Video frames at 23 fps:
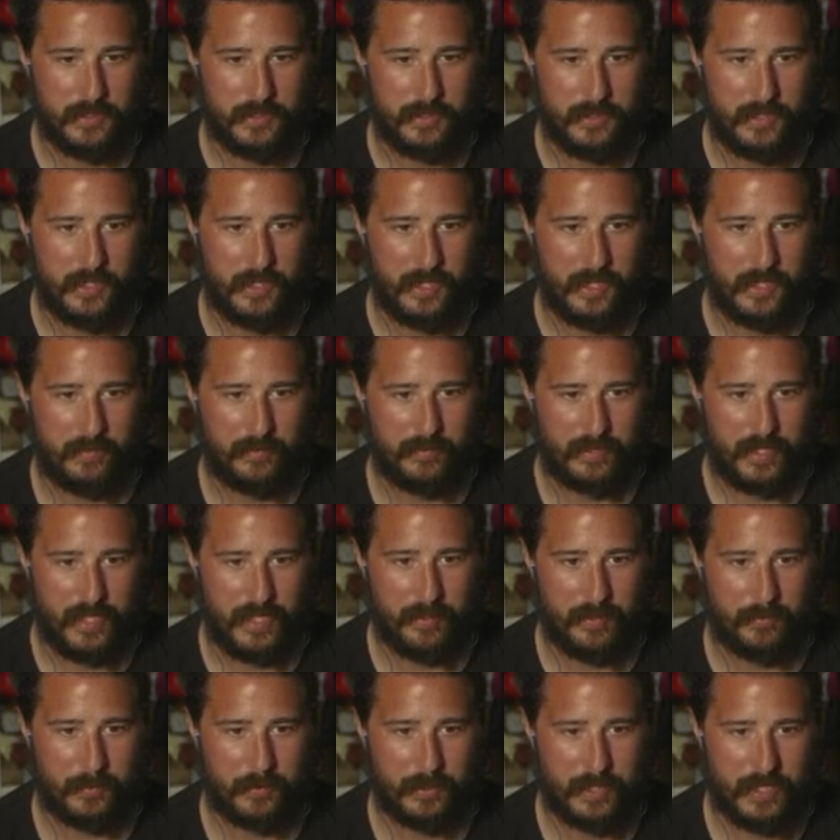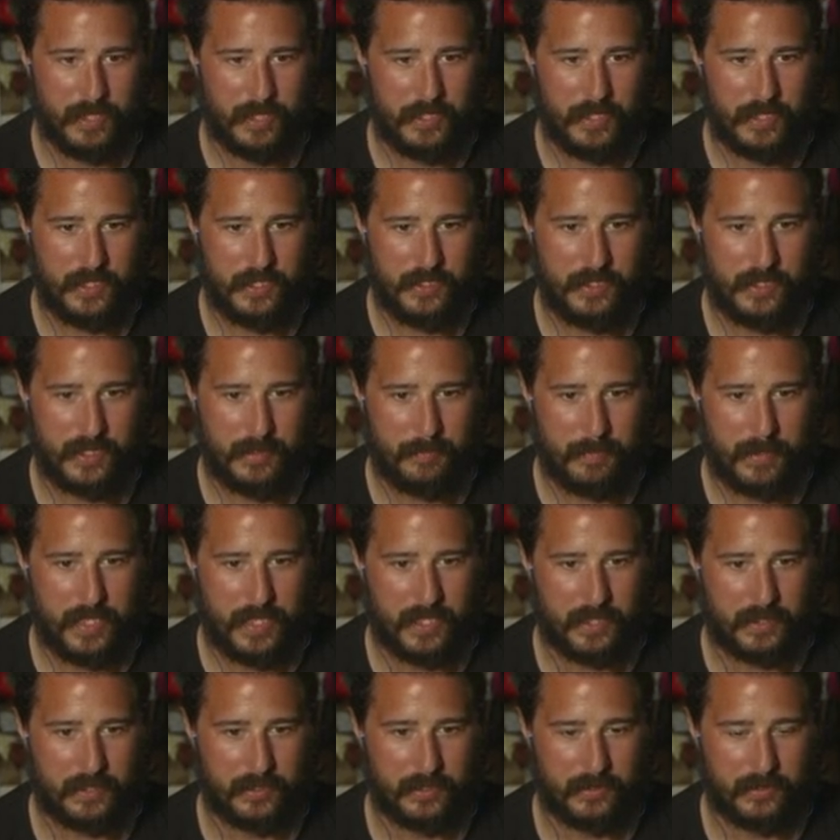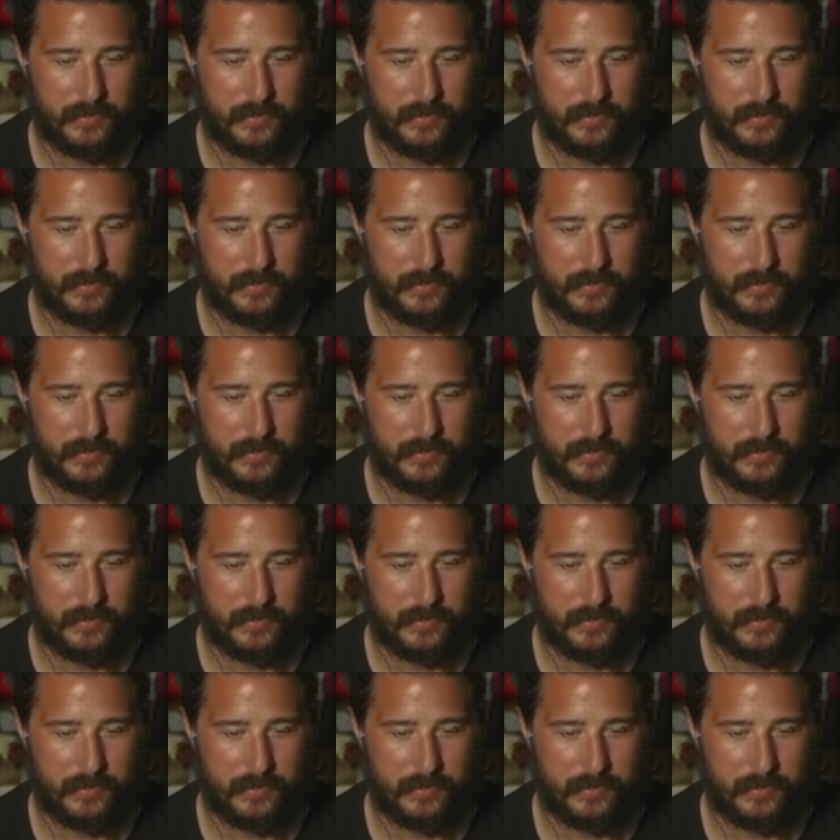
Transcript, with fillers: Yeah, damn, we can't change that back.